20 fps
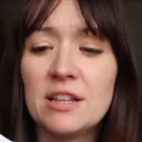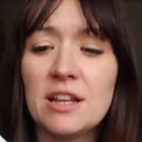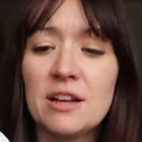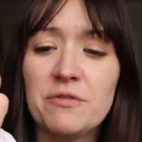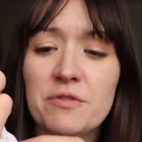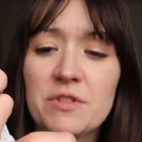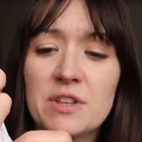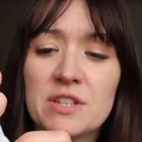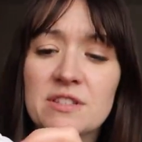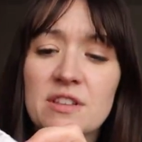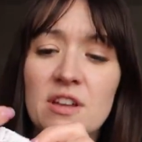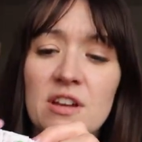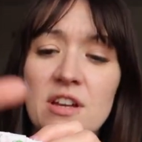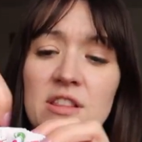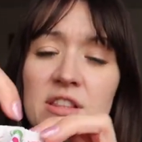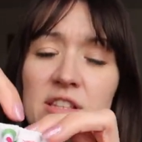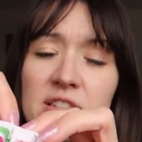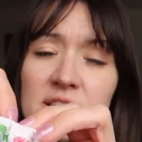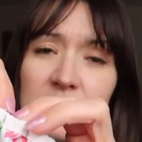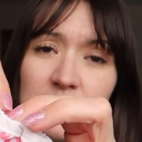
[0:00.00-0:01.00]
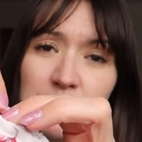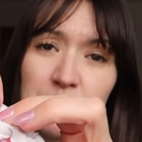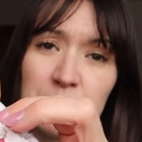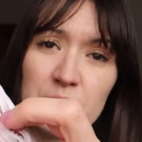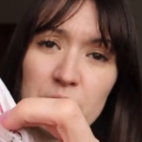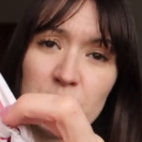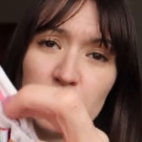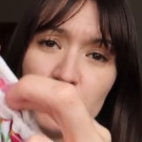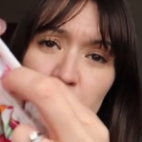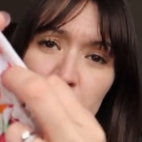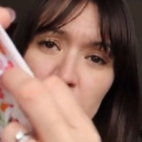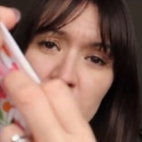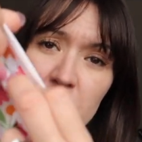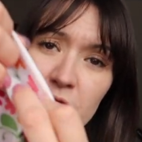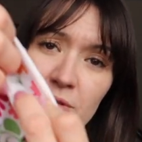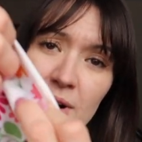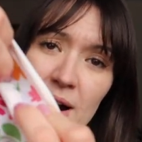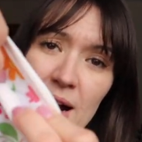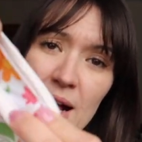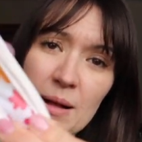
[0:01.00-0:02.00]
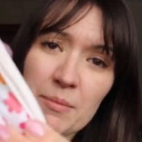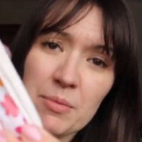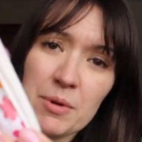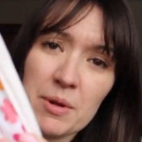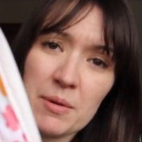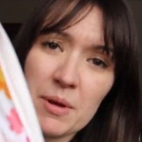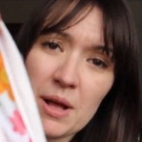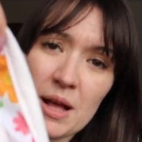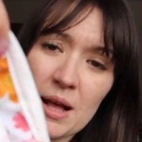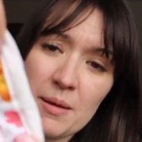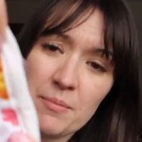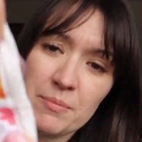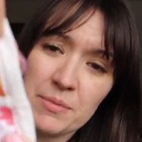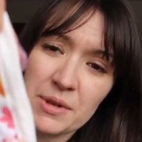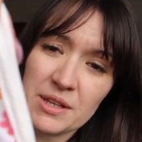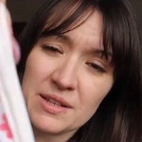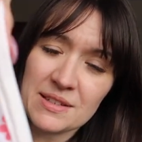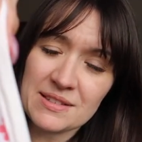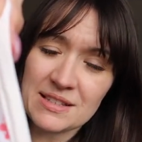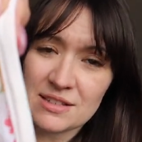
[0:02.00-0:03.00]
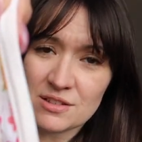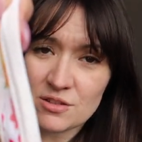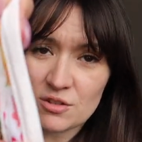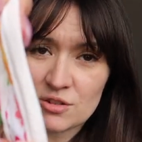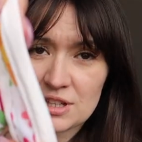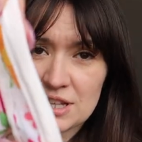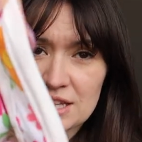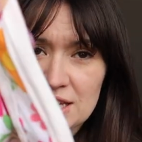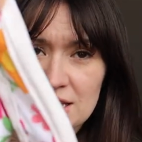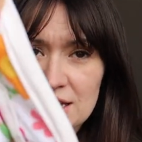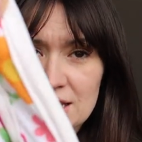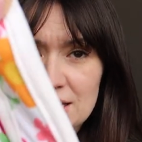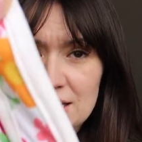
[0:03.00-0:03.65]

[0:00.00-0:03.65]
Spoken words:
love this kind. This is a blueberry wrap, because it's got like